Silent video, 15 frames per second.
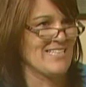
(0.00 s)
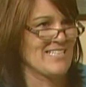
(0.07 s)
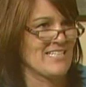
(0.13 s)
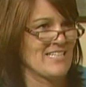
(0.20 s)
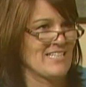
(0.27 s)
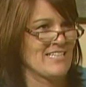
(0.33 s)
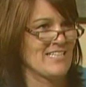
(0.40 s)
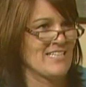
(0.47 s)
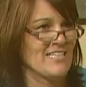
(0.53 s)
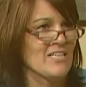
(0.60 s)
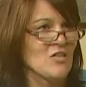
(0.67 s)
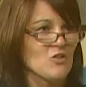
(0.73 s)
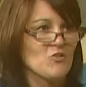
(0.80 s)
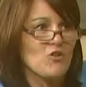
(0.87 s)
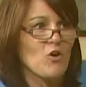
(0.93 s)
Wow.
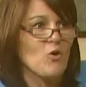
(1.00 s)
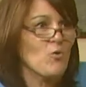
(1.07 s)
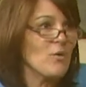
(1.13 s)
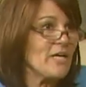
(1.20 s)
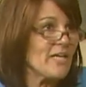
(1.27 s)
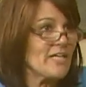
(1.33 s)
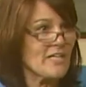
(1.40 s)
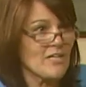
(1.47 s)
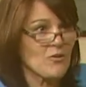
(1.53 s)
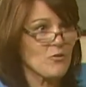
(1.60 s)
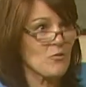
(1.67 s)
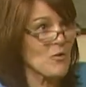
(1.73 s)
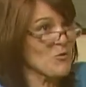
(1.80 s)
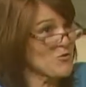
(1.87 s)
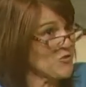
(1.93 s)
So it, that's it
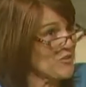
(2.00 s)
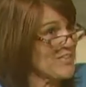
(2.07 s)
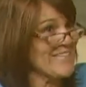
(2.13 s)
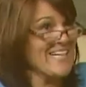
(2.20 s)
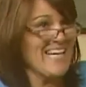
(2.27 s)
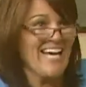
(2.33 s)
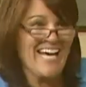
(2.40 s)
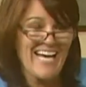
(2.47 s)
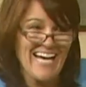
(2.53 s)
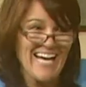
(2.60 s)
something, it, you know, that's